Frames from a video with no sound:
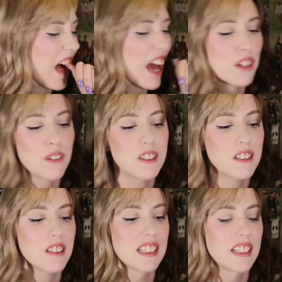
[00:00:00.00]
I
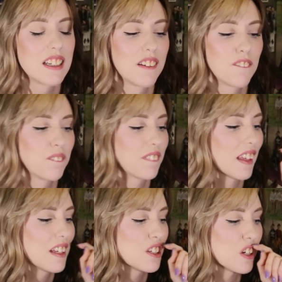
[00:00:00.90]
used to
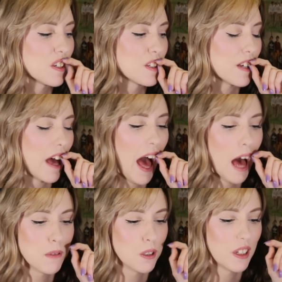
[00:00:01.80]
just
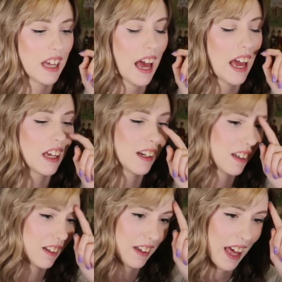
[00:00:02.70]
absolutely hate
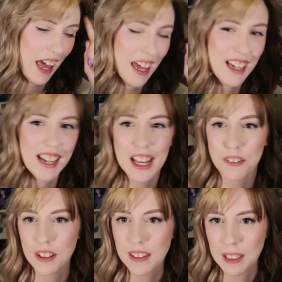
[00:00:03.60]
it. Hate
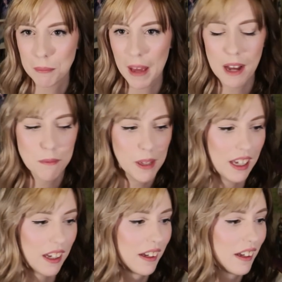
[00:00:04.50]
everything about
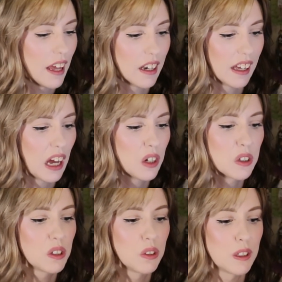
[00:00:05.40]
me. And like, I
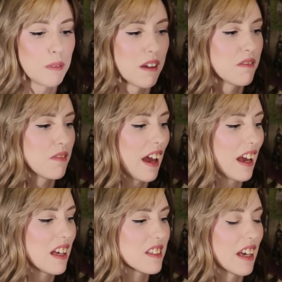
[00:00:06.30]
couldn't look at my
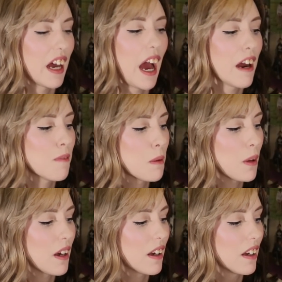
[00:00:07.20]
face. Like I
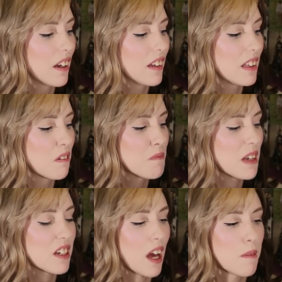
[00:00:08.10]
remember there were
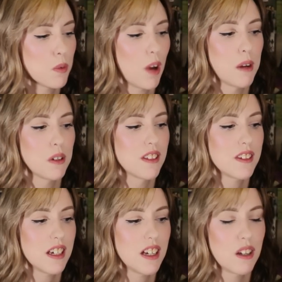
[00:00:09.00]
many times where I would
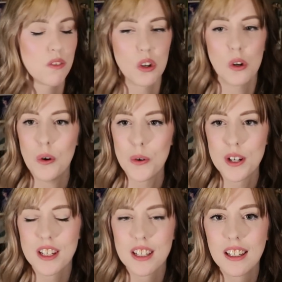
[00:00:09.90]
sit and
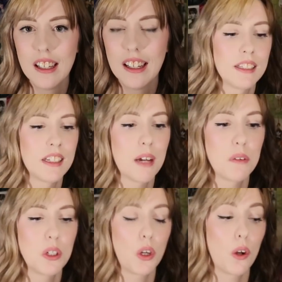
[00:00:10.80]
record and then I
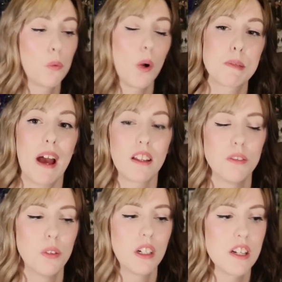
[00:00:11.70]
would go watch back
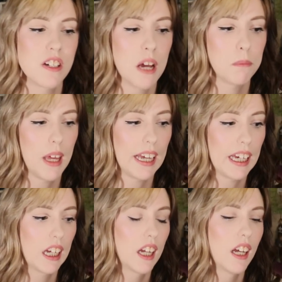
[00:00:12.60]
the footage and I'm
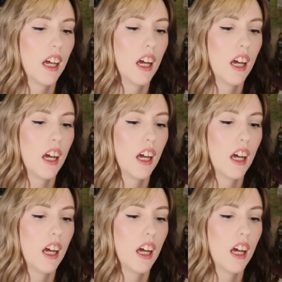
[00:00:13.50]
like,